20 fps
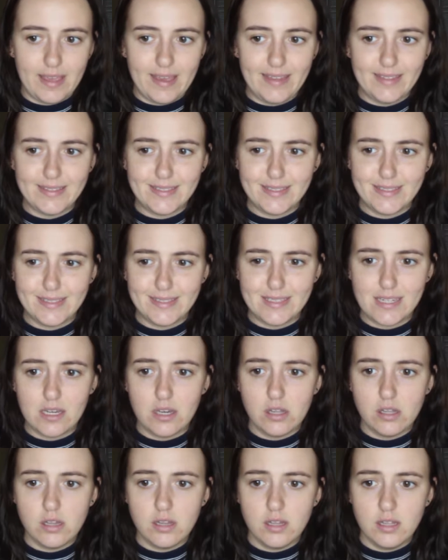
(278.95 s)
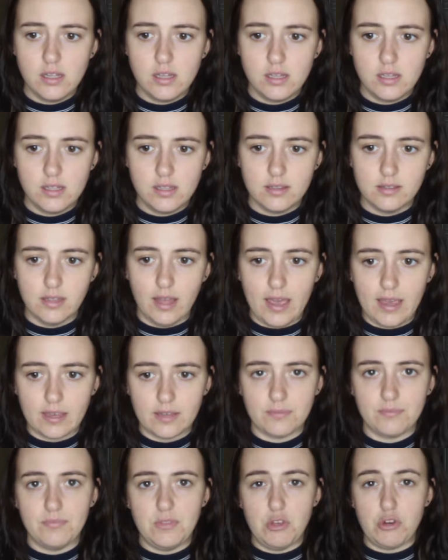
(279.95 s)
it's still
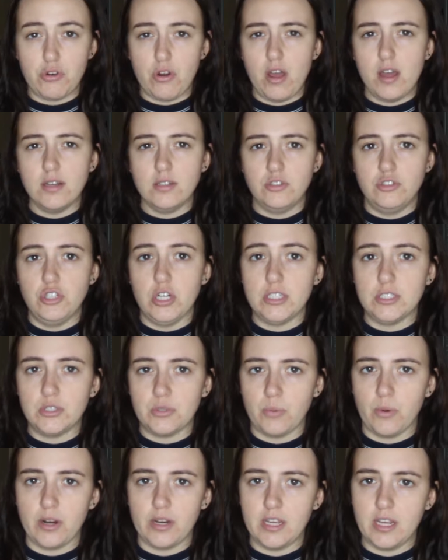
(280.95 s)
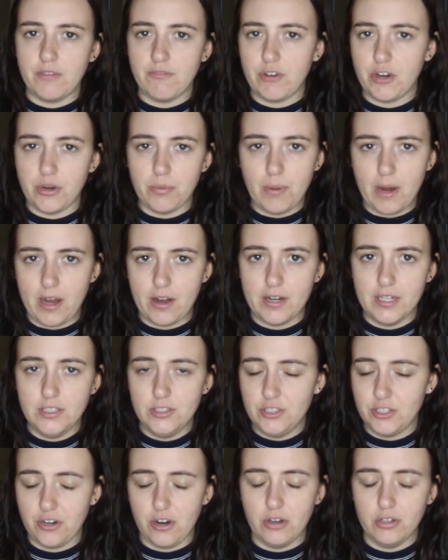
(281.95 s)
you're not just working for your
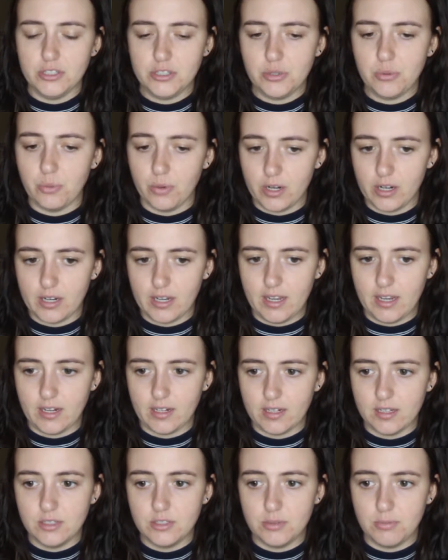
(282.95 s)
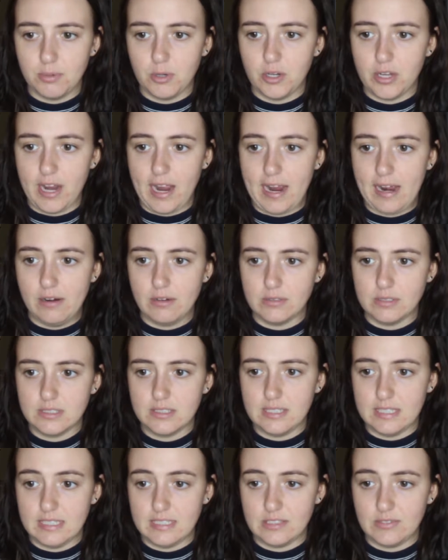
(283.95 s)
parents, you're also working to put
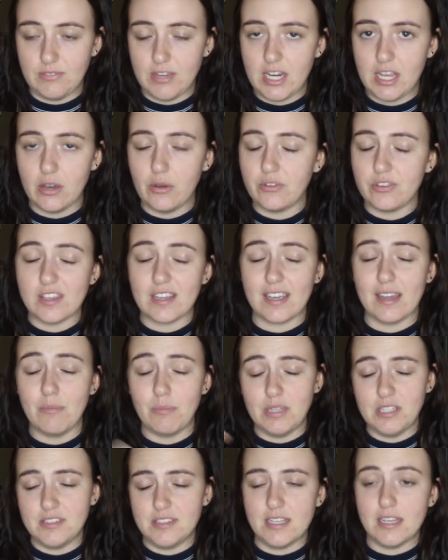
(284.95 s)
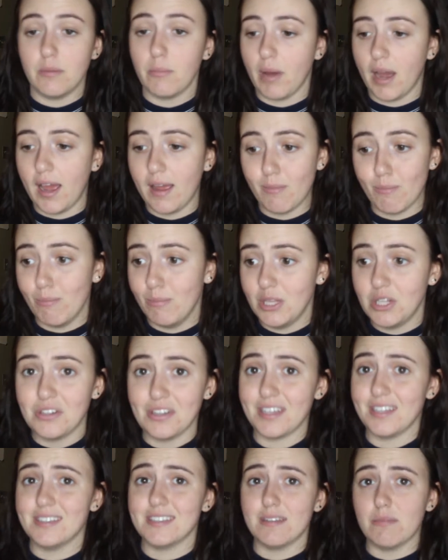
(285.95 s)
out these videos that can be seen by
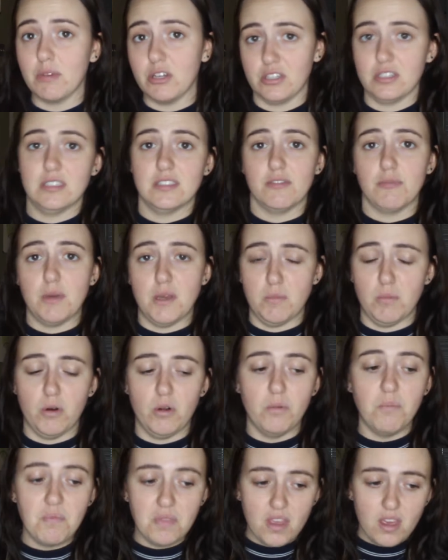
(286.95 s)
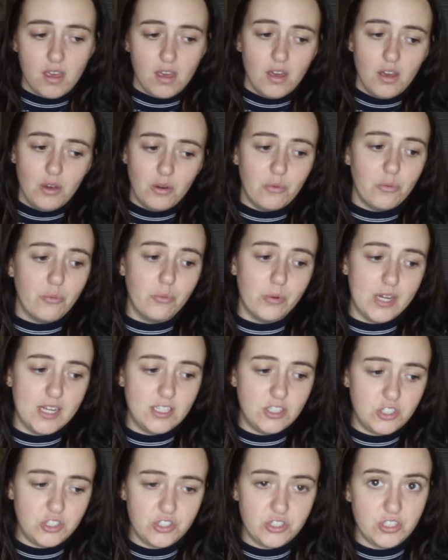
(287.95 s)
millions and millions of people,
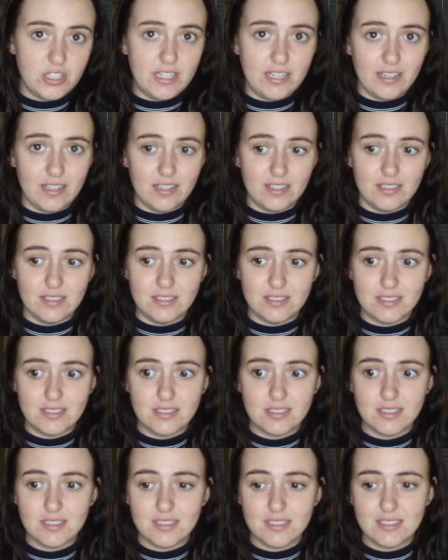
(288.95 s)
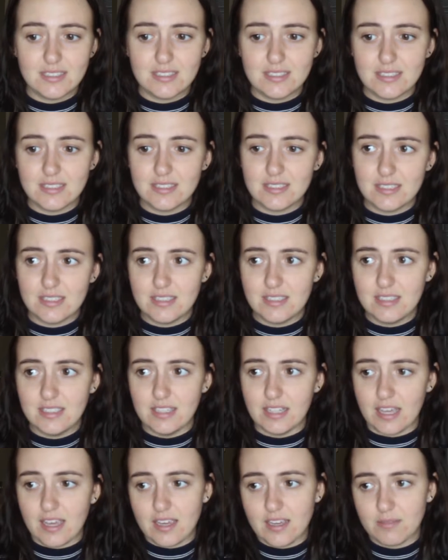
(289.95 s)
which is
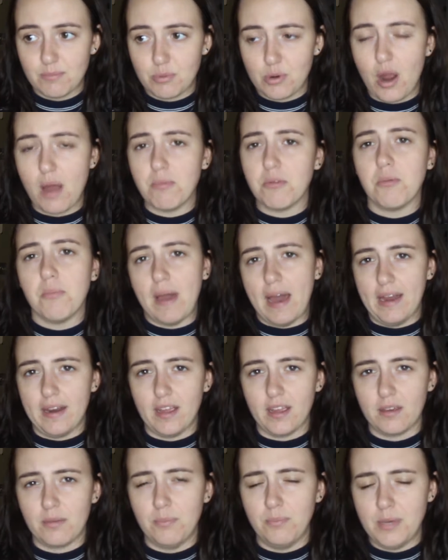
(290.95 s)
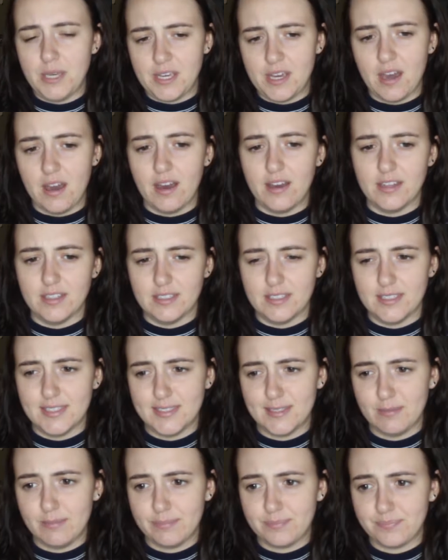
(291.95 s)
problematic,
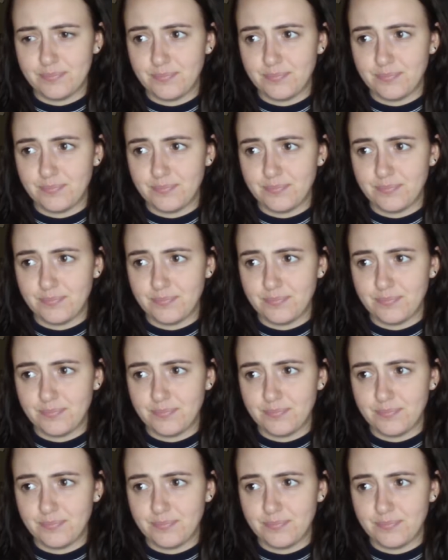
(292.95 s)
because